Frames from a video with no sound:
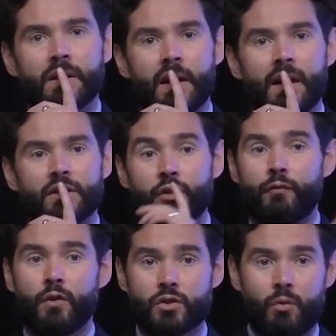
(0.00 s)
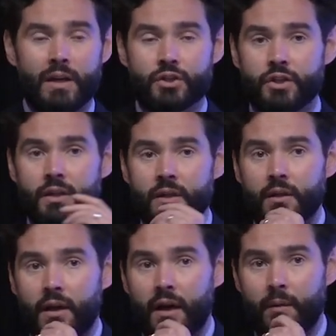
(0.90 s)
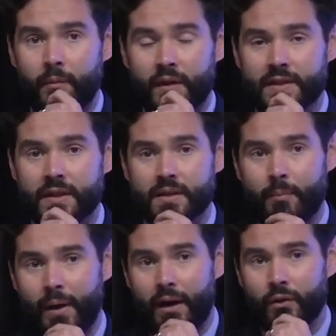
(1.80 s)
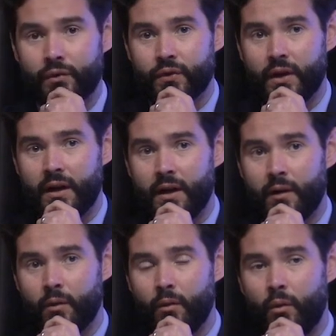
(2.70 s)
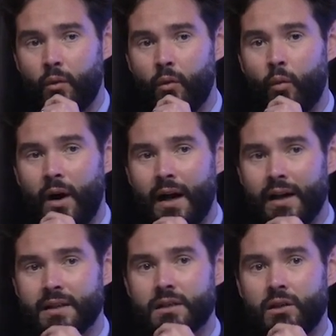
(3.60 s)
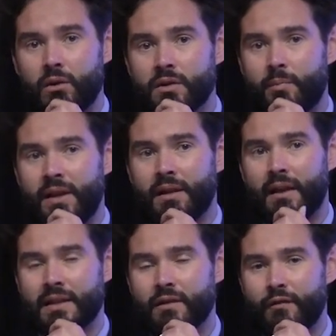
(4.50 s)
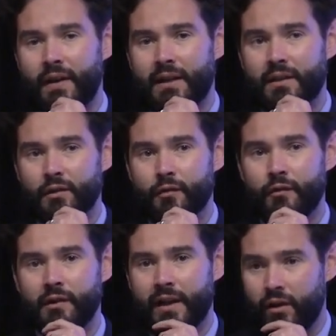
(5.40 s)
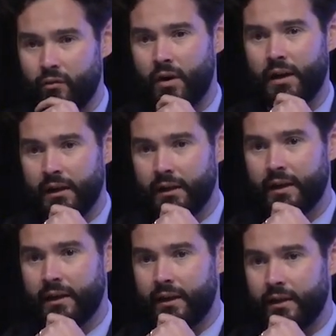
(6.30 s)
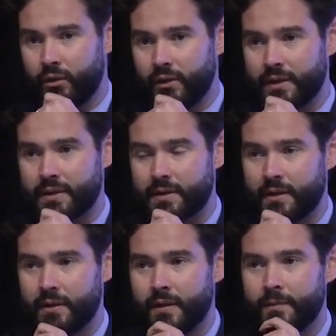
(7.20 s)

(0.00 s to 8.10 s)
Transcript: Uh, to your first question, um, this is about uh, why is clozapine less effective later on in the illness?